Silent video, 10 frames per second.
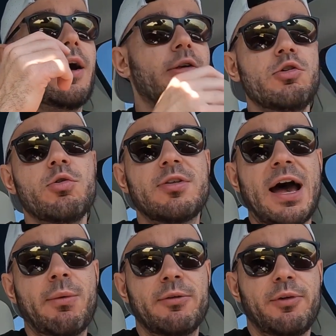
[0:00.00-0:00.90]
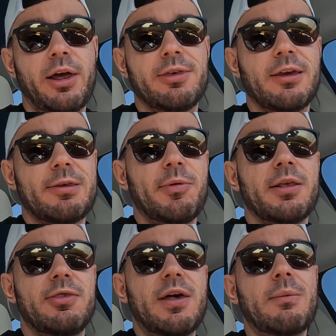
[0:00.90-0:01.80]
Used that one for like 6
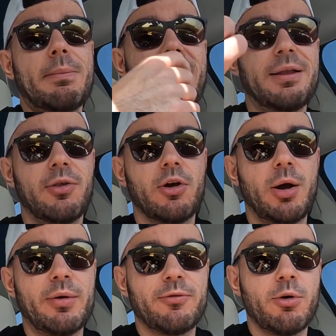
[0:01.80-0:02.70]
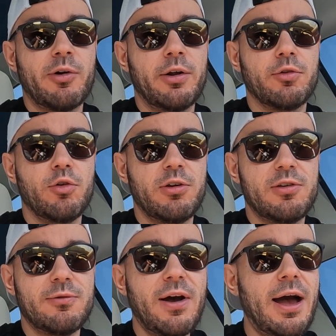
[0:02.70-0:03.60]
months, then went back to the Garmin Forerunner
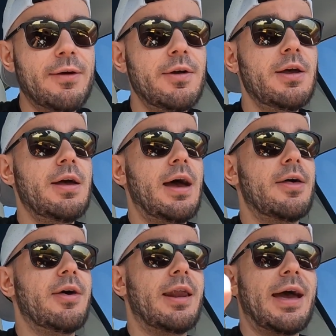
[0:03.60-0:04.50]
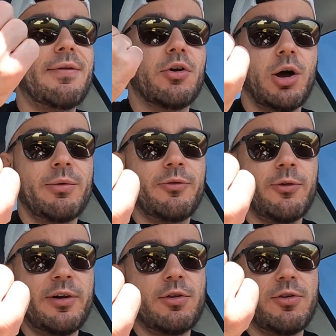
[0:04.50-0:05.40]
265, and then I had the Garmin
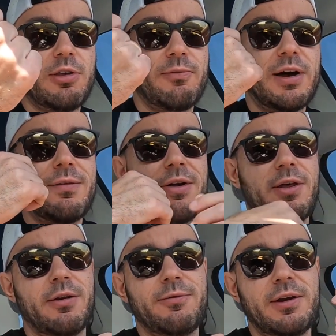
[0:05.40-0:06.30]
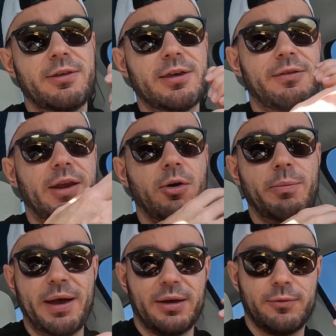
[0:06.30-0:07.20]
Forerunner 265, and then the Fenix 7 that I go
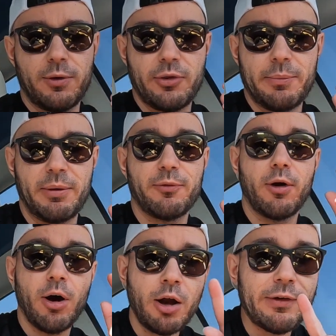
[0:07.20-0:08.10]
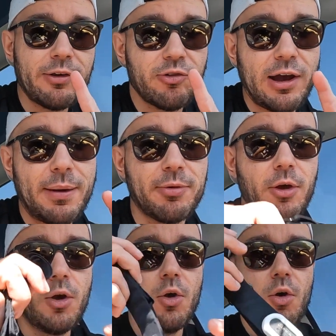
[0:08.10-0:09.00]
back and forth on. But for heart rate straps,
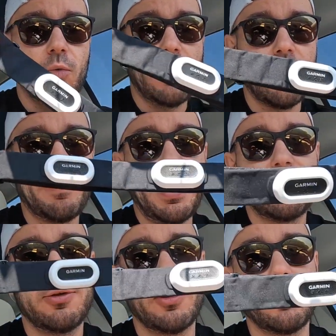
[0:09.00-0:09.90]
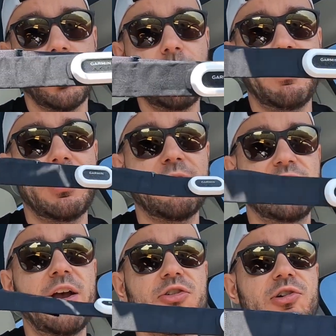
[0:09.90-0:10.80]
we are back to the Garmin
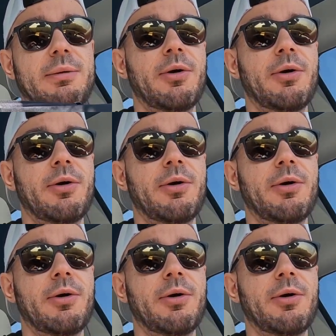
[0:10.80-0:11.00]
chest strap.